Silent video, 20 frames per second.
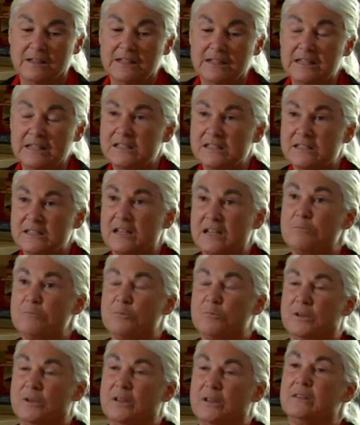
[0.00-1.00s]
in step
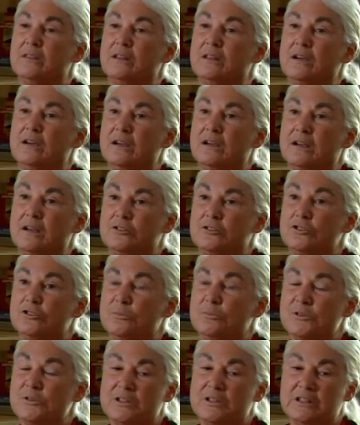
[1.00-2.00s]
with a
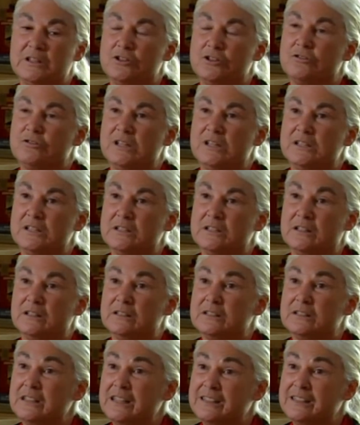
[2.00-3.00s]
2% increase
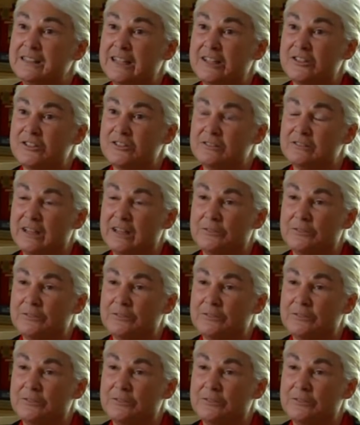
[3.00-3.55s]
in skin cancer